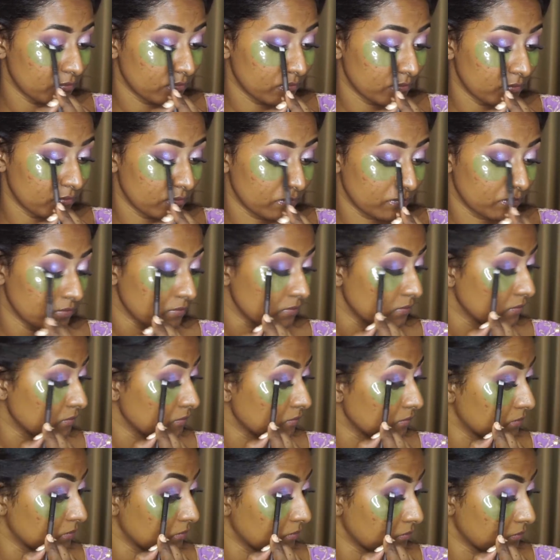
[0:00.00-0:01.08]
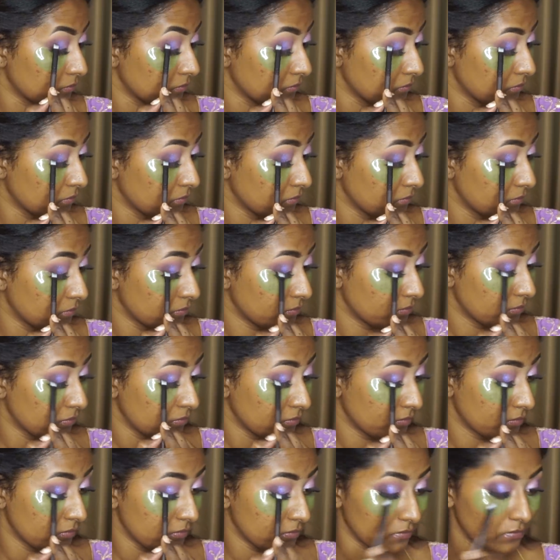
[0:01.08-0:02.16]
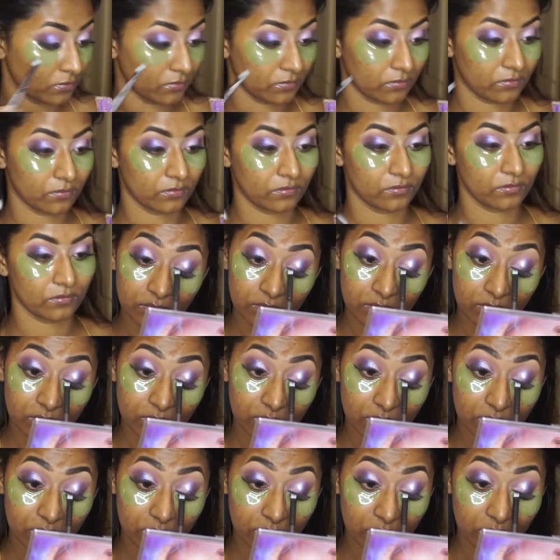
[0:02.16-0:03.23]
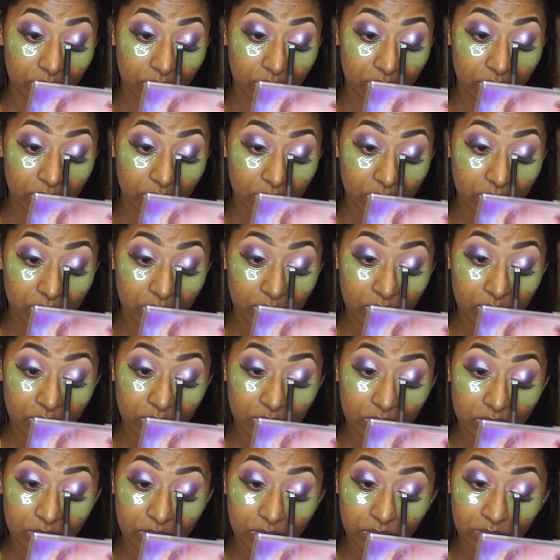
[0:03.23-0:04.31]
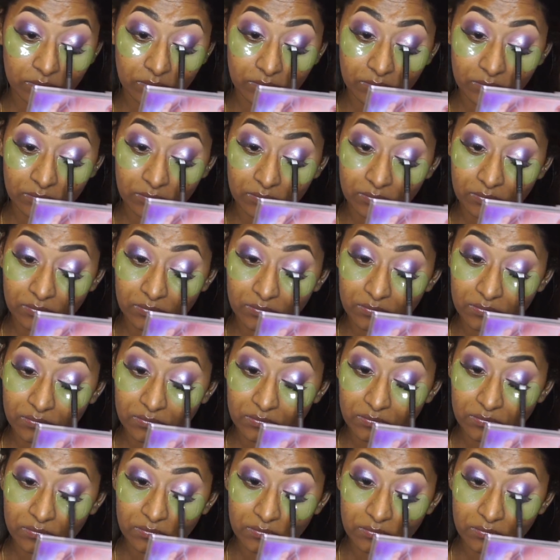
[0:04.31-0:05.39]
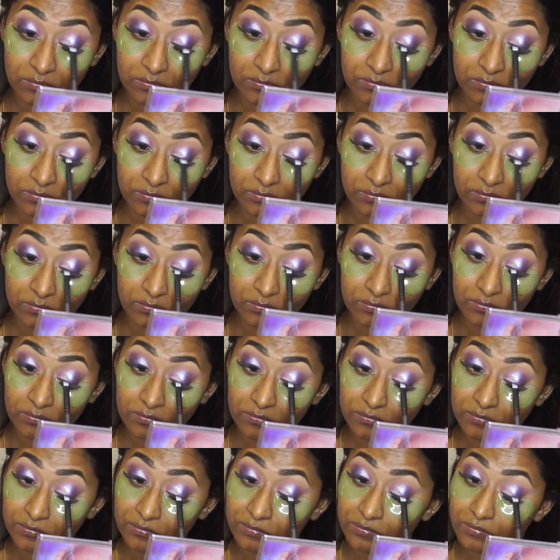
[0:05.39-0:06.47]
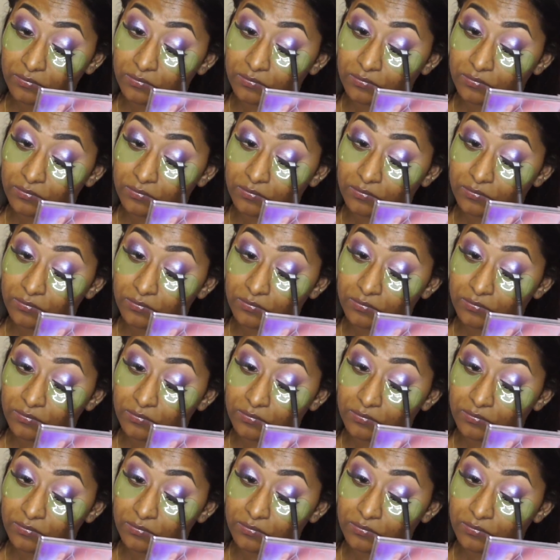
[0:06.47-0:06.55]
[no speech]